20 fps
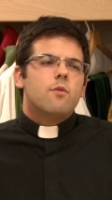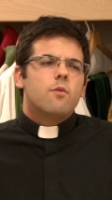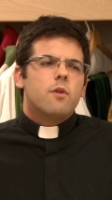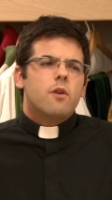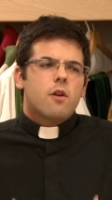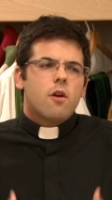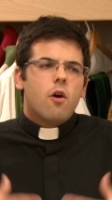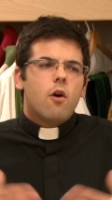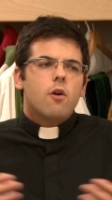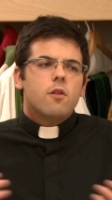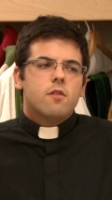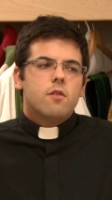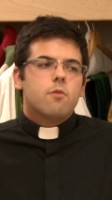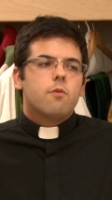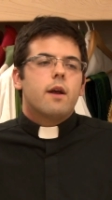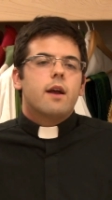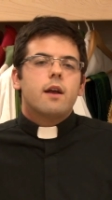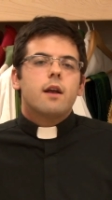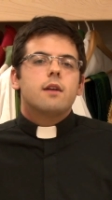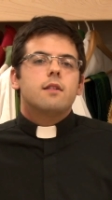we are called to
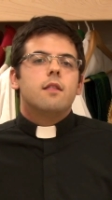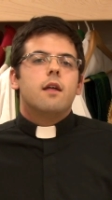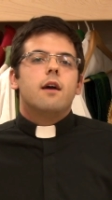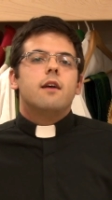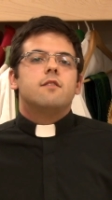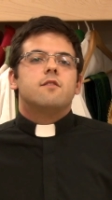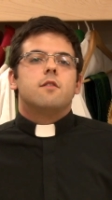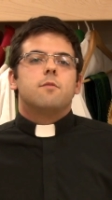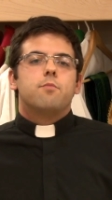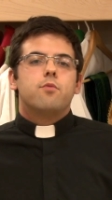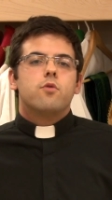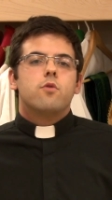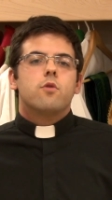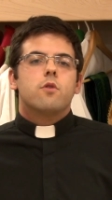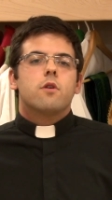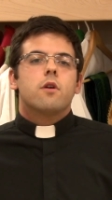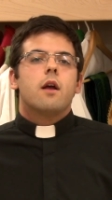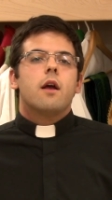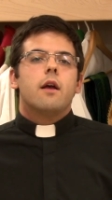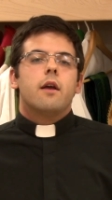recognize the
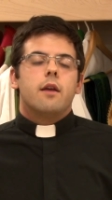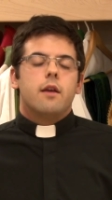poor